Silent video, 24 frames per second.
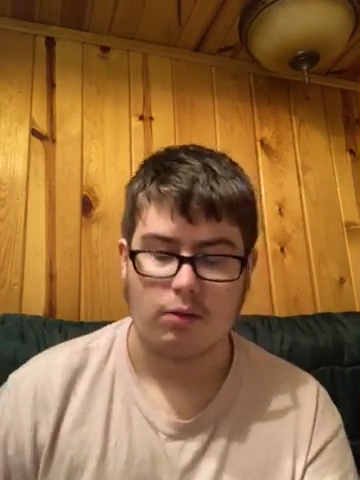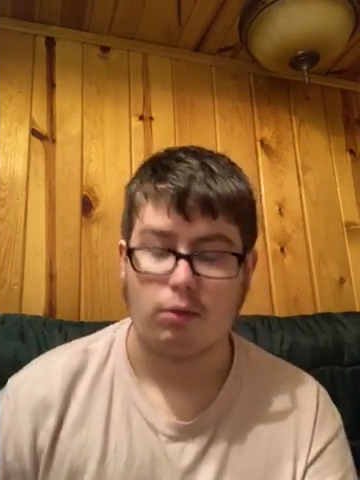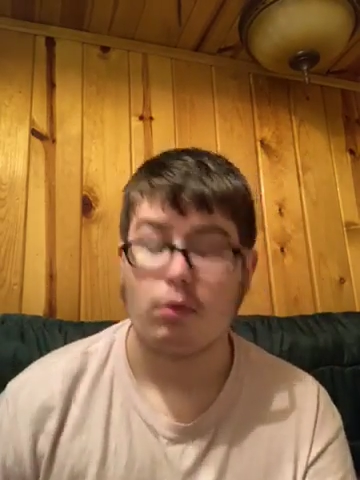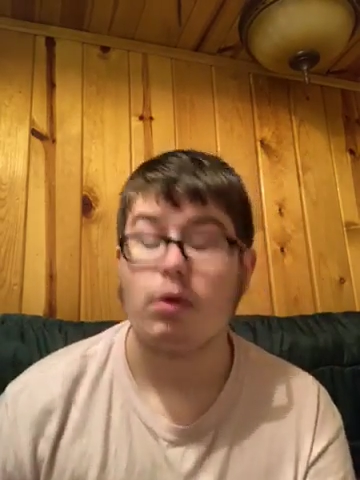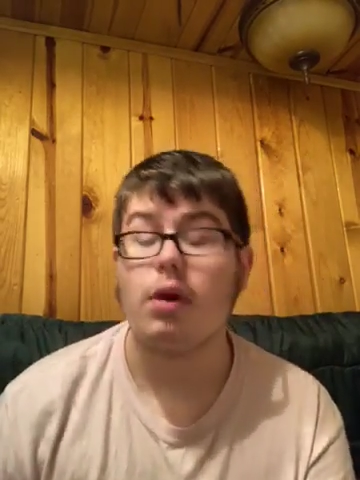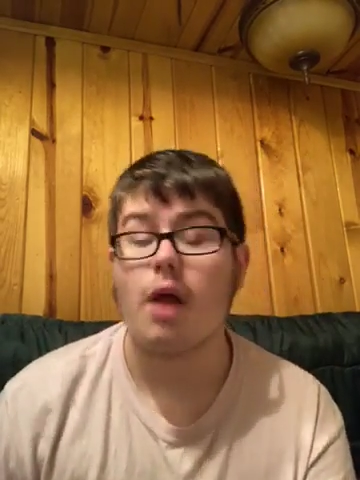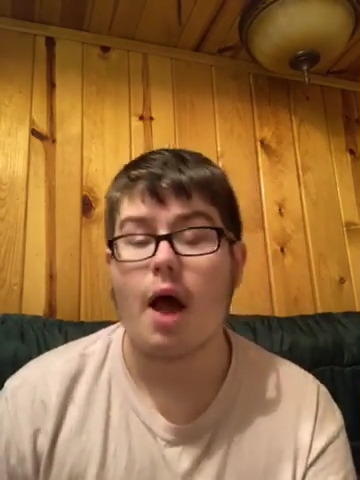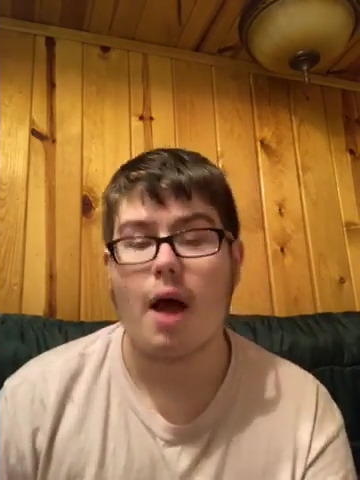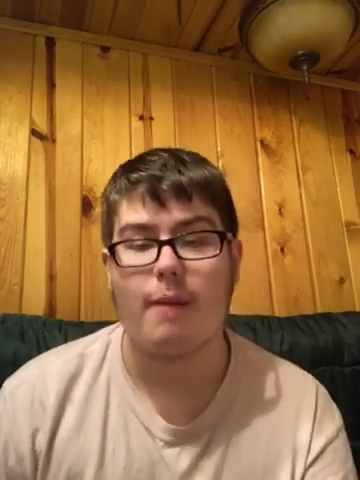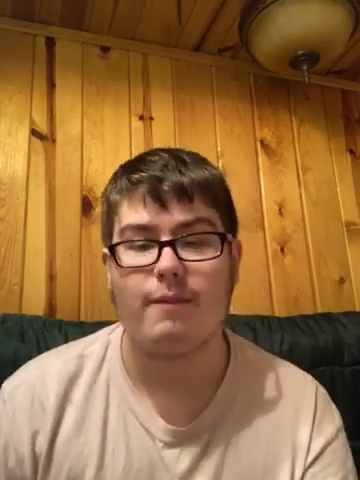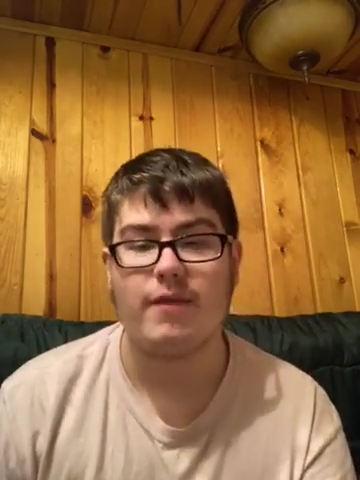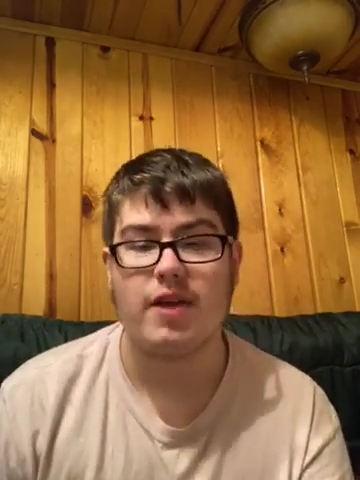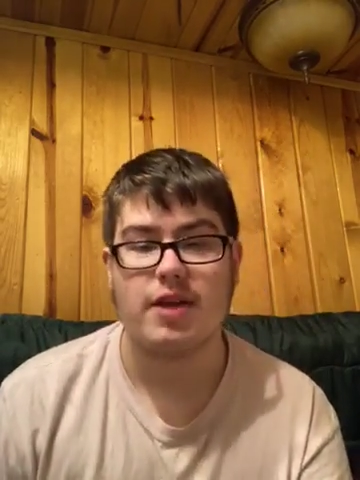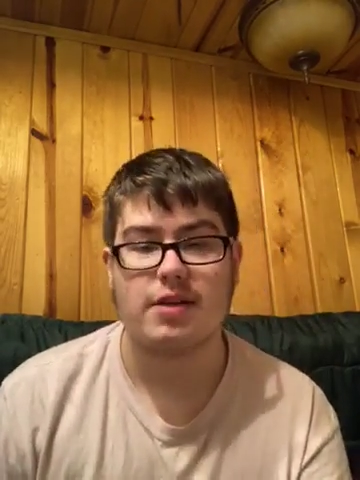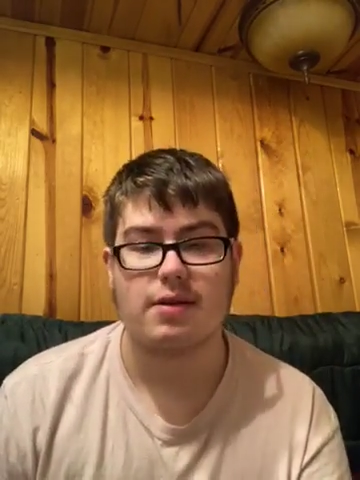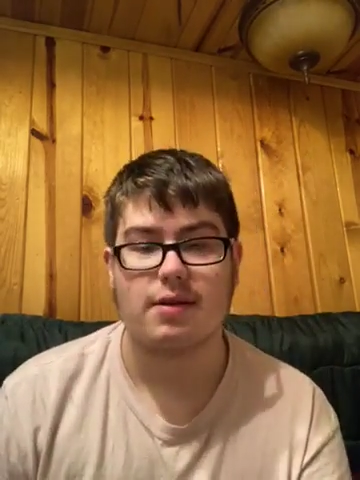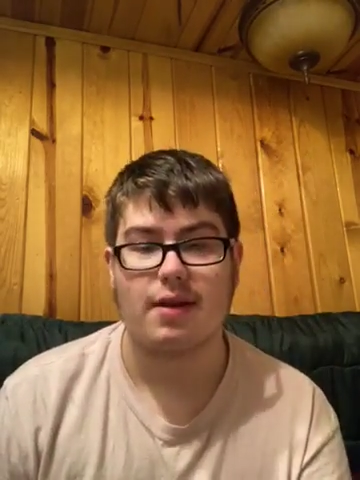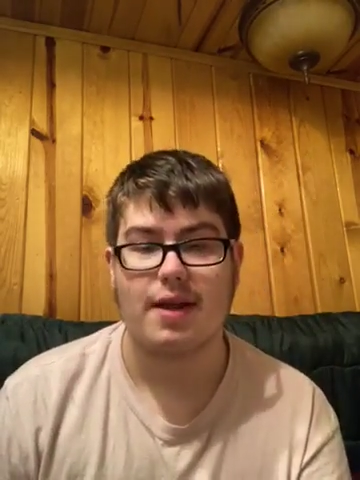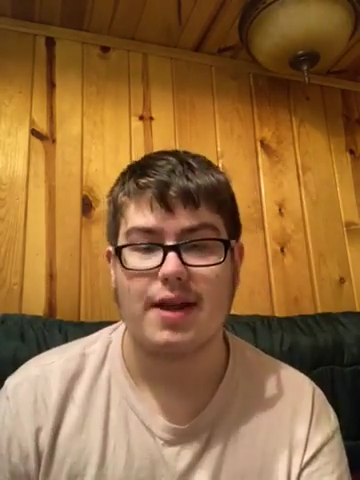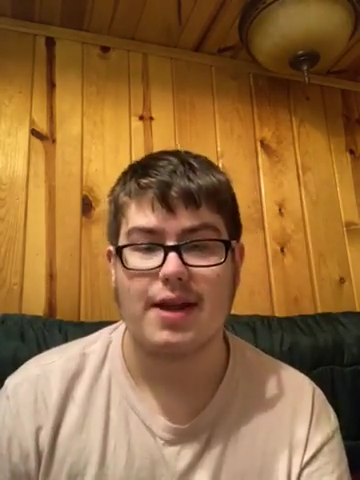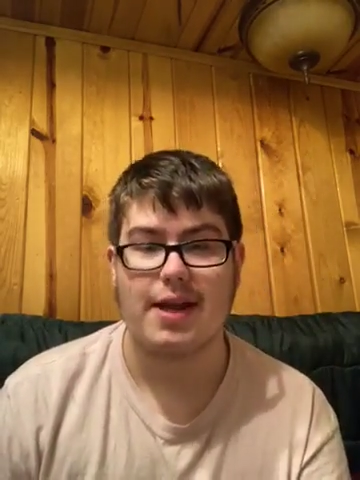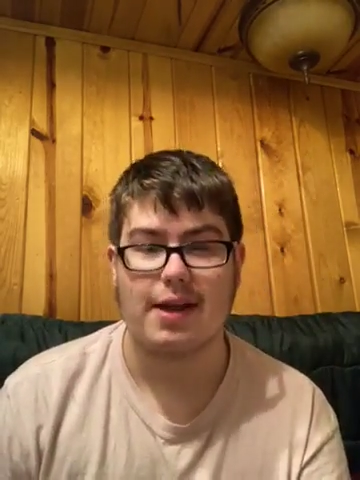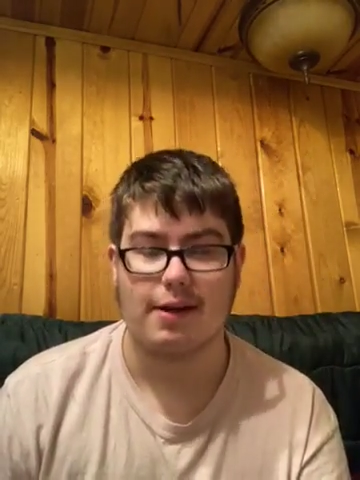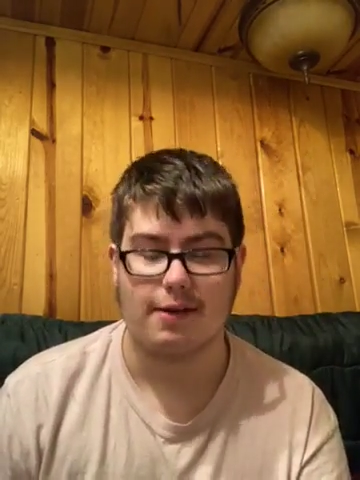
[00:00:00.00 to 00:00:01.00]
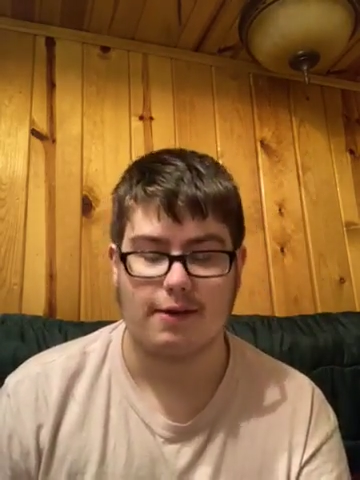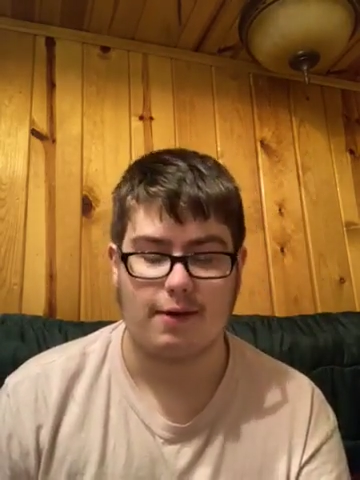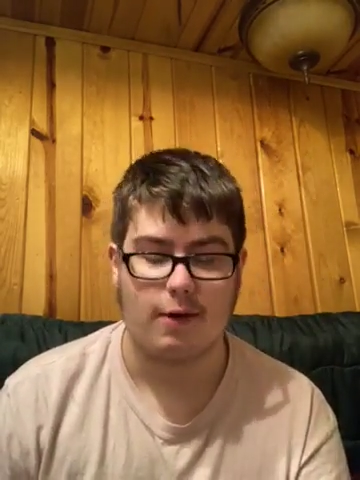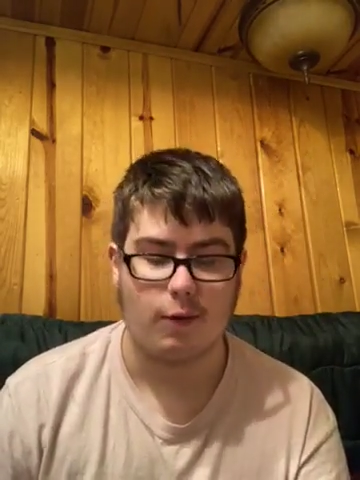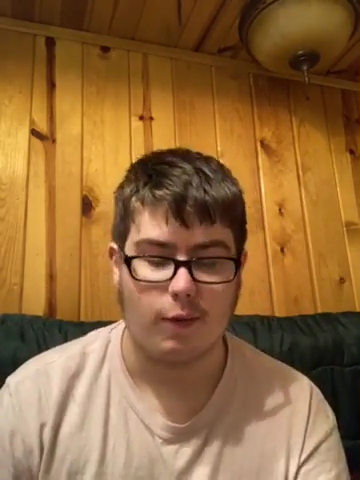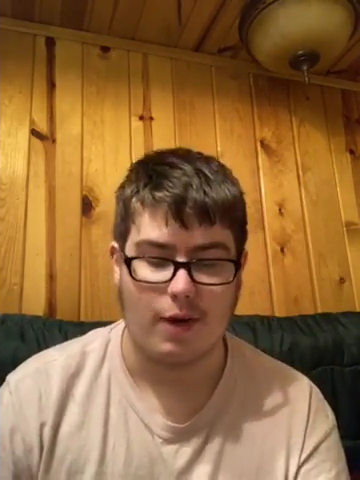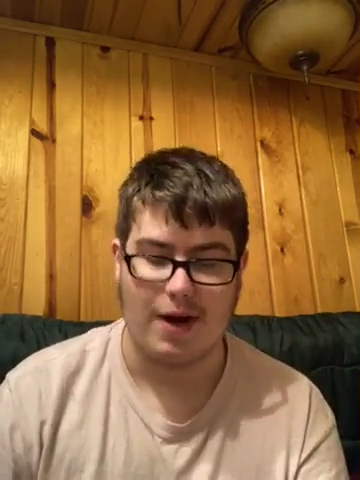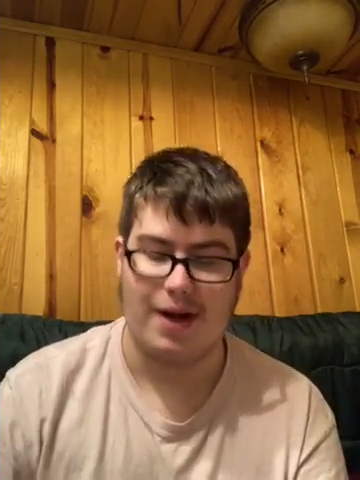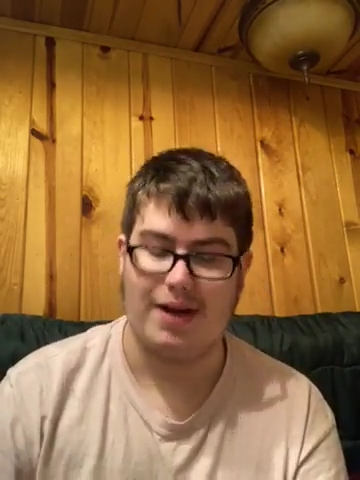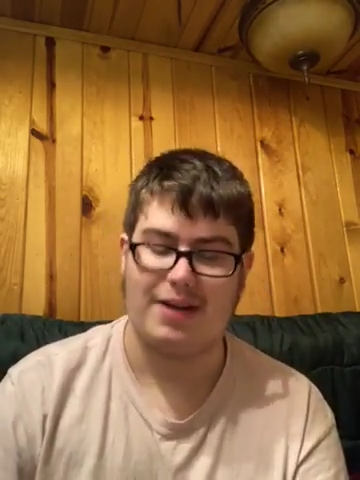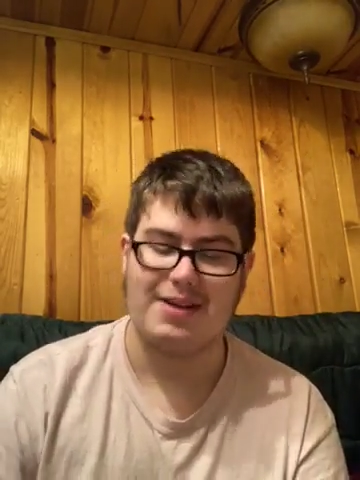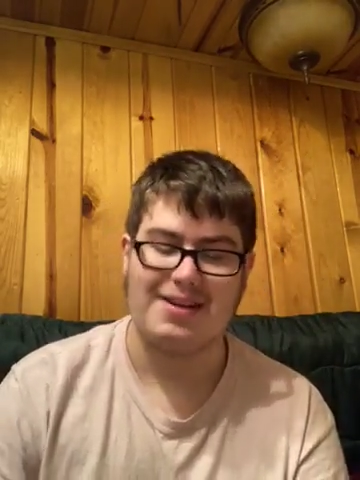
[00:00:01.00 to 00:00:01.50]
well, obviously Killer
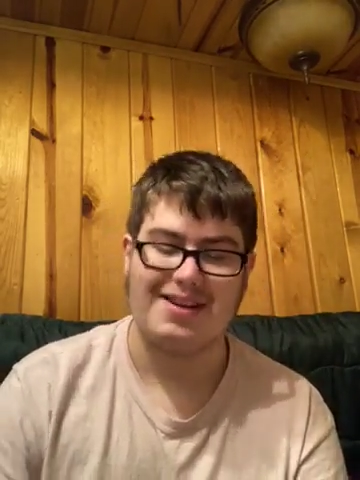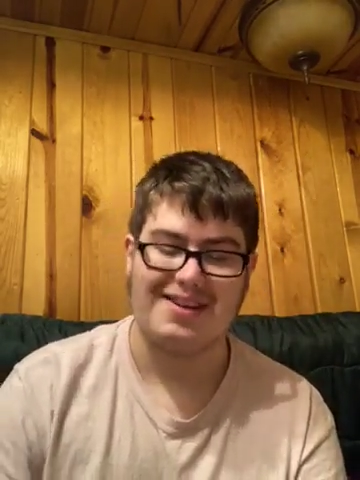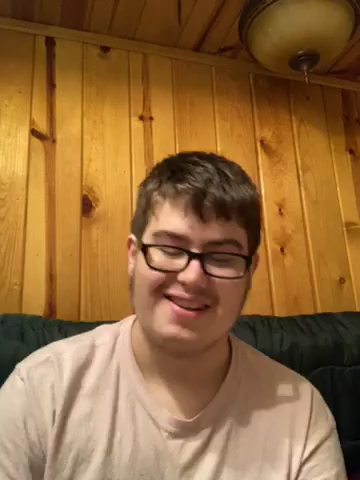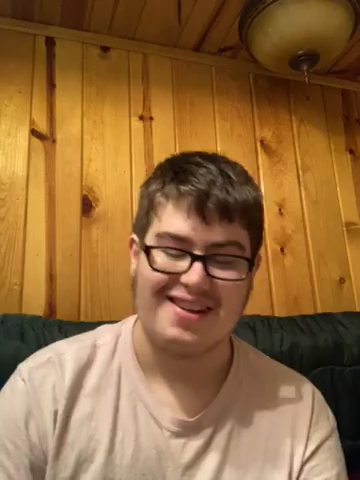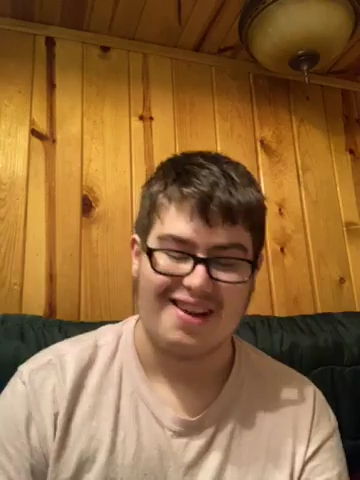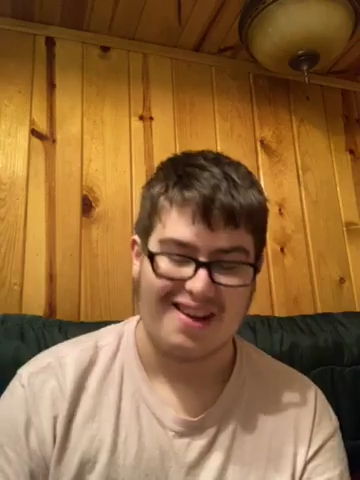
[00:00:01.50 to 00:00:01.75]
Queen,